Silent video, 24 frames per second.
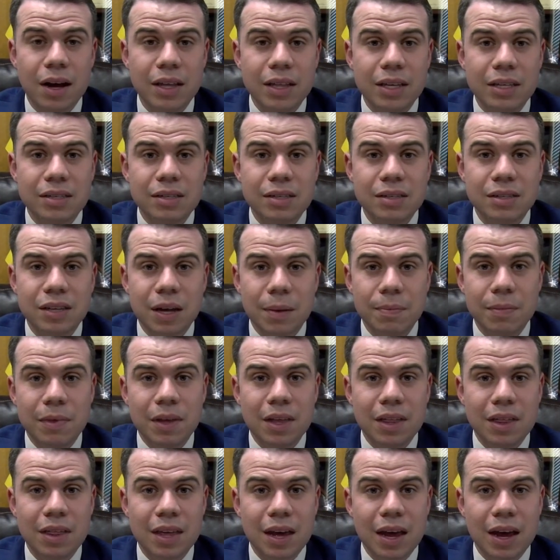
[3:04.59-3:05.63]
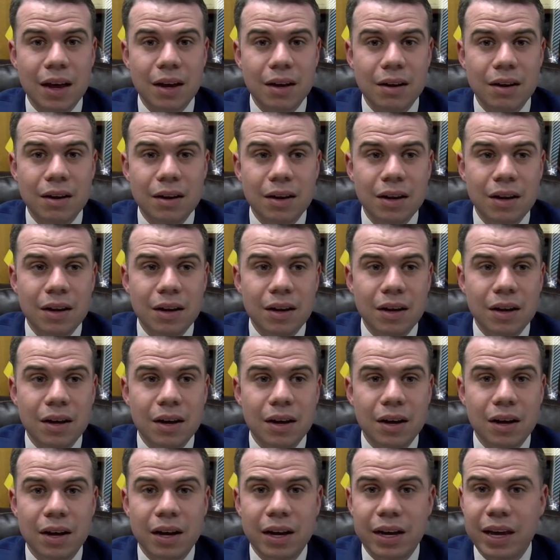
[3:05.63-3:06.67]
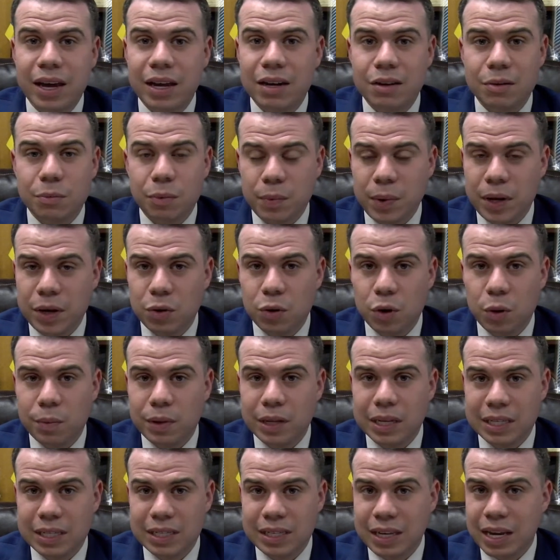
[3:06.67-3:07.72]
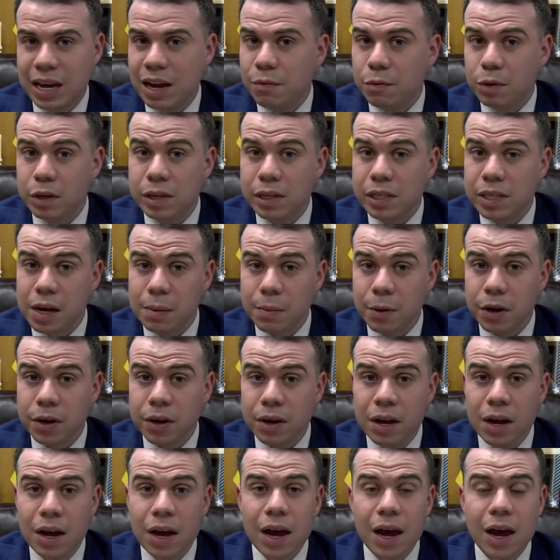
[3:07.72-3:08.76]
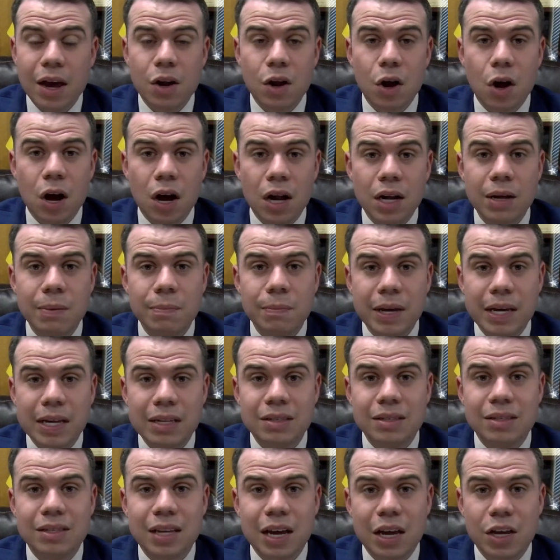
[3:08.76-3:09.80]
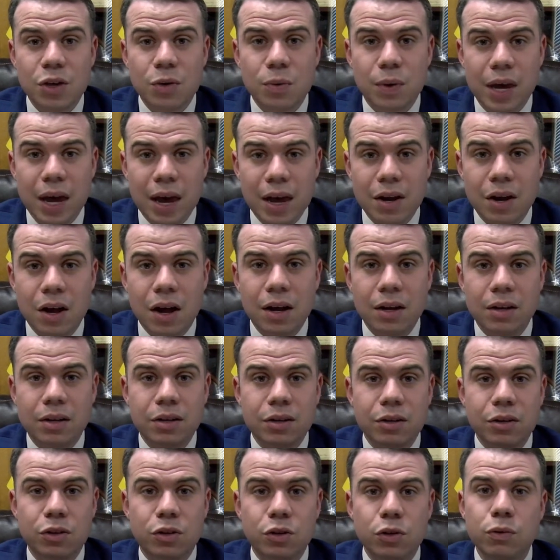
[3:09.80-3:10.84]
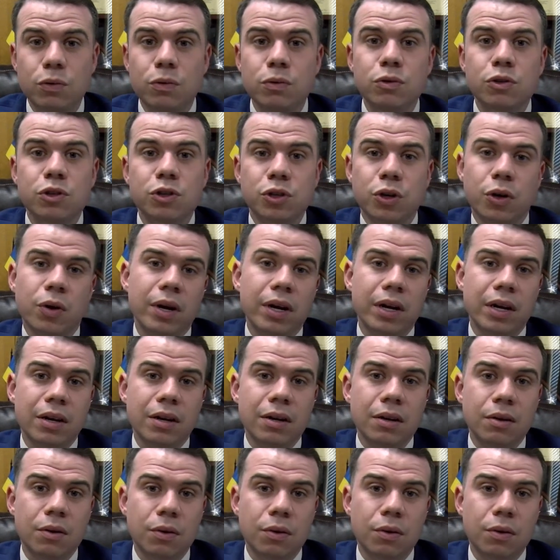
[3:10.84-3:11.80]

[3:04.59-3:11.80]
This is something that, again, we normally see every summer, and all it means is that you cannot do certain